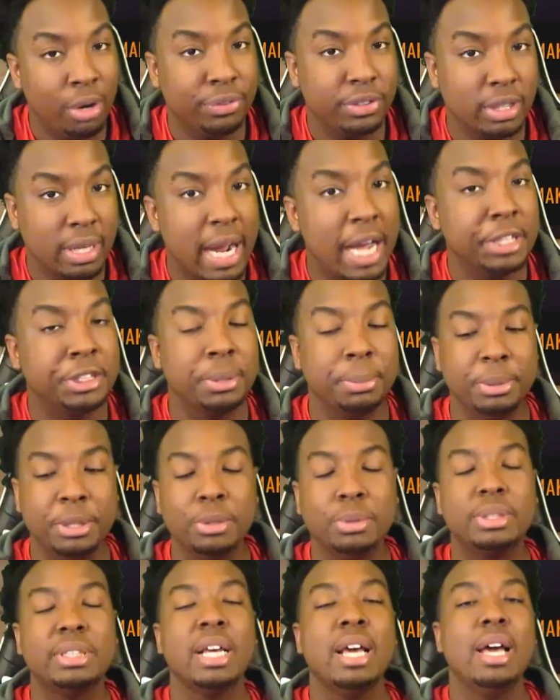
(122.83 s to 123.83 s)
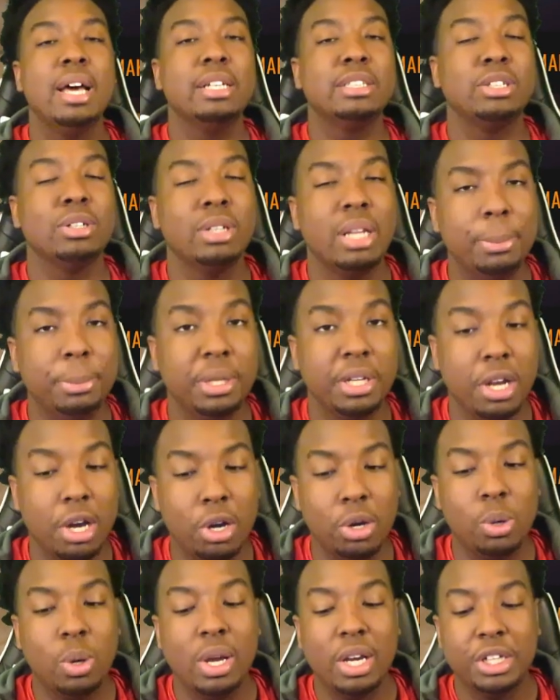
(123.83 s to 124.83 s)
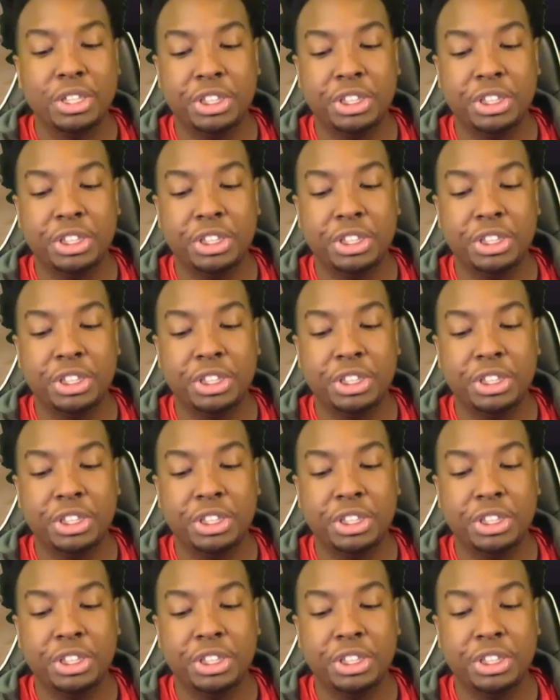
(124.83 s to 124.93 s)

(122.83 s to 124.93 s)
off their attributes, so let me know,